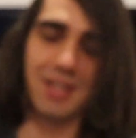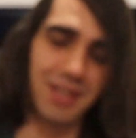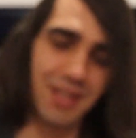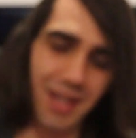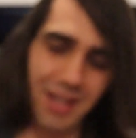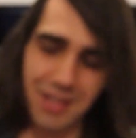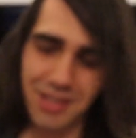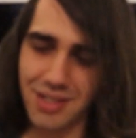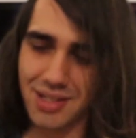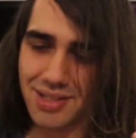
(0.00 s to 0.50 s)
and
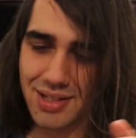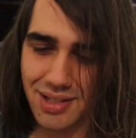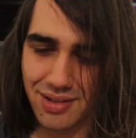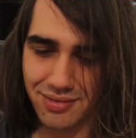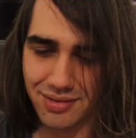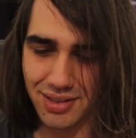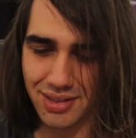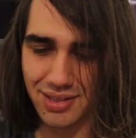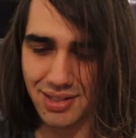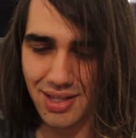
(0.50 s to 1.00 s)
I just
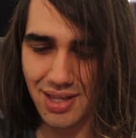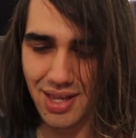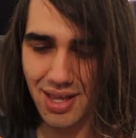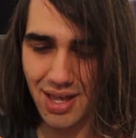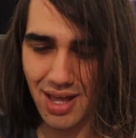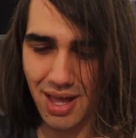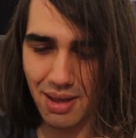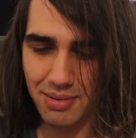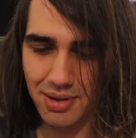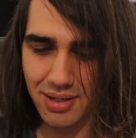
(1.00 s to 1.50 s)
love it.
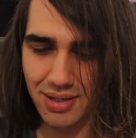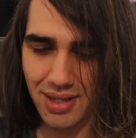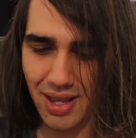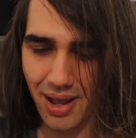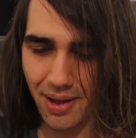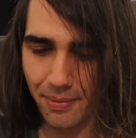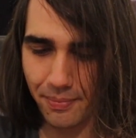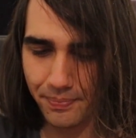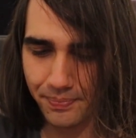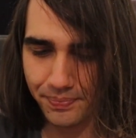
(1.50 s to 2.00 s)
I mean,
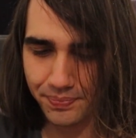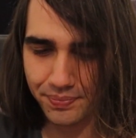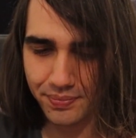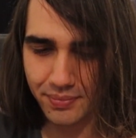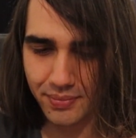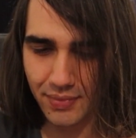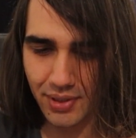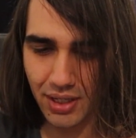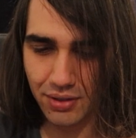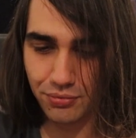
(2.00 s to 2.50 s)
yeah,
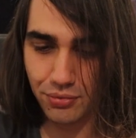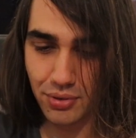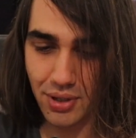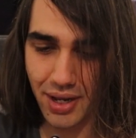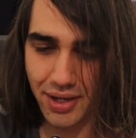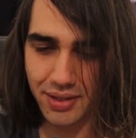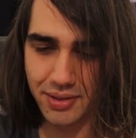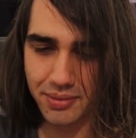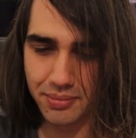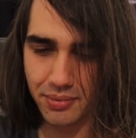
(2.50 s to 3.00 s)
if you
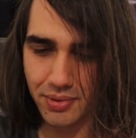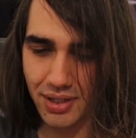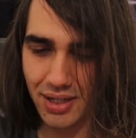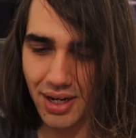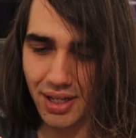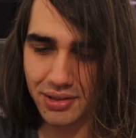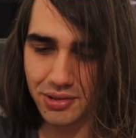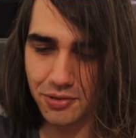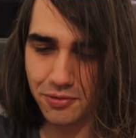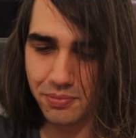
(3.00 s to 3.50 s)
like a
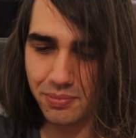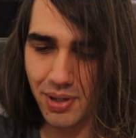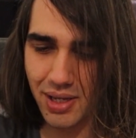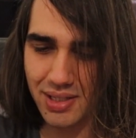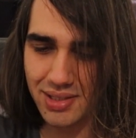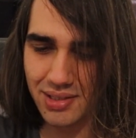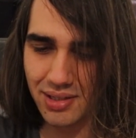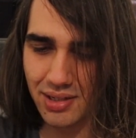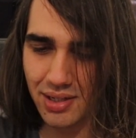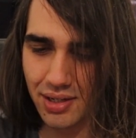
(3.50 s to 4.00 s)
lot of
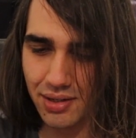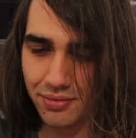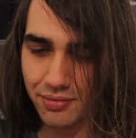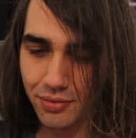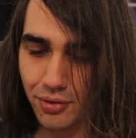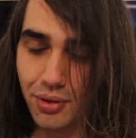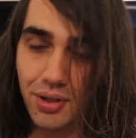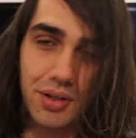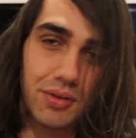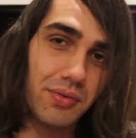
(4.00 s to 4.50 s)
bass and have
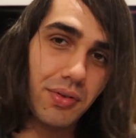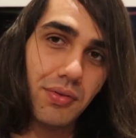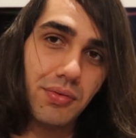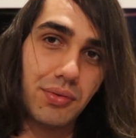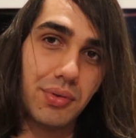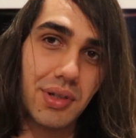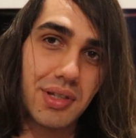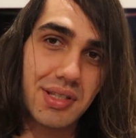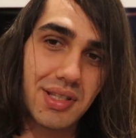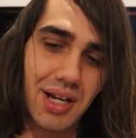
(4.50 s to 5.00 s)
only
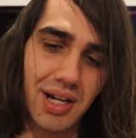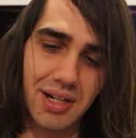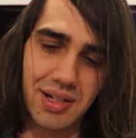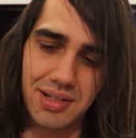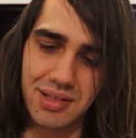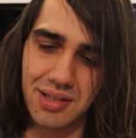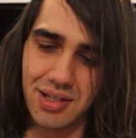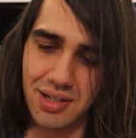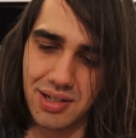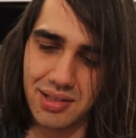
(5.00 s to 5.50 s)
$50
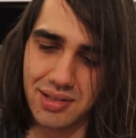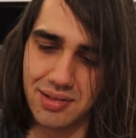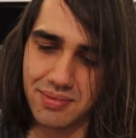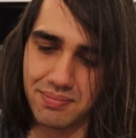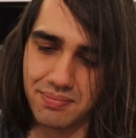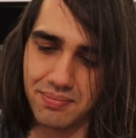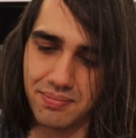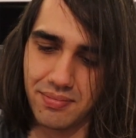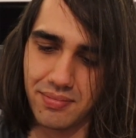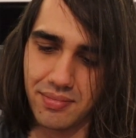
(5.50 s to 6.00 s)
US, there is
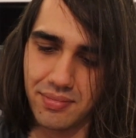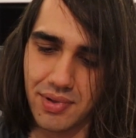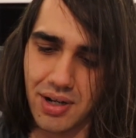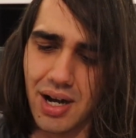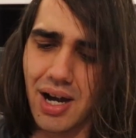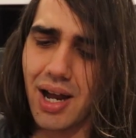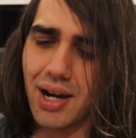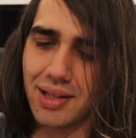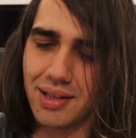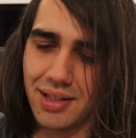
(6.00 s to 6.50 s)

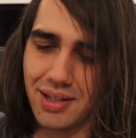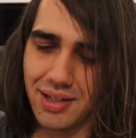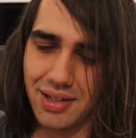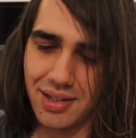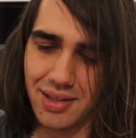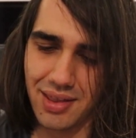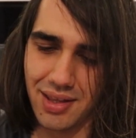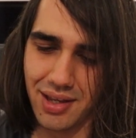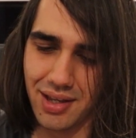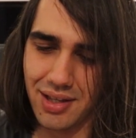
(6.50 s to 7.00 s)
hardly
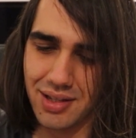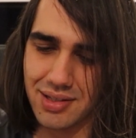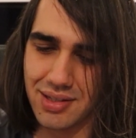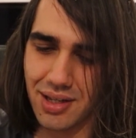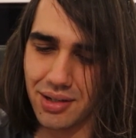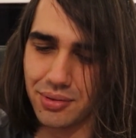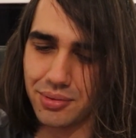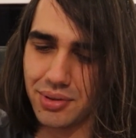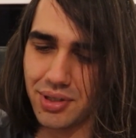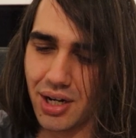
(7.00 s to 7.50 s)
anything else
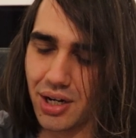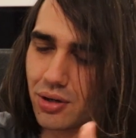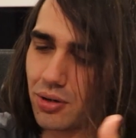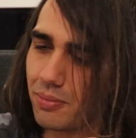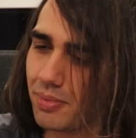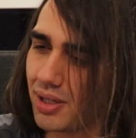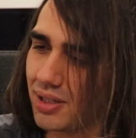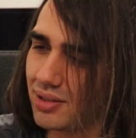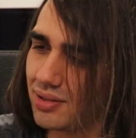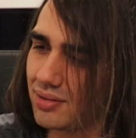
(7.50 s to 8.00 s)
I could
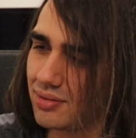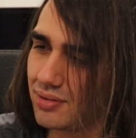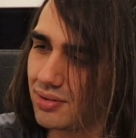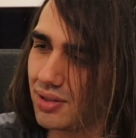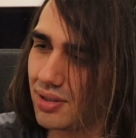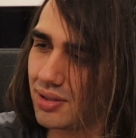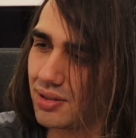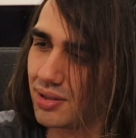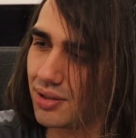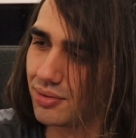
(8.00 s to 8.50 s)
recommend.
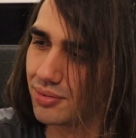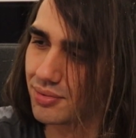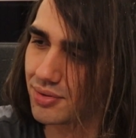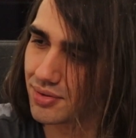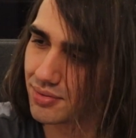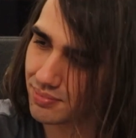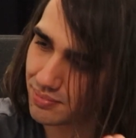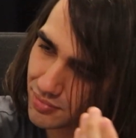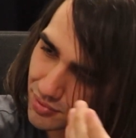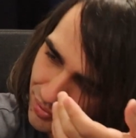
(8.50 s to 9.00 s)

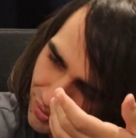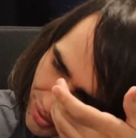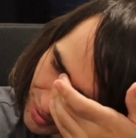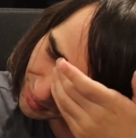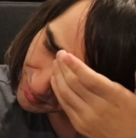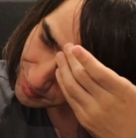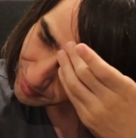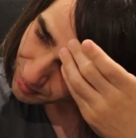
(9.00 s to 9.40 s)
Those will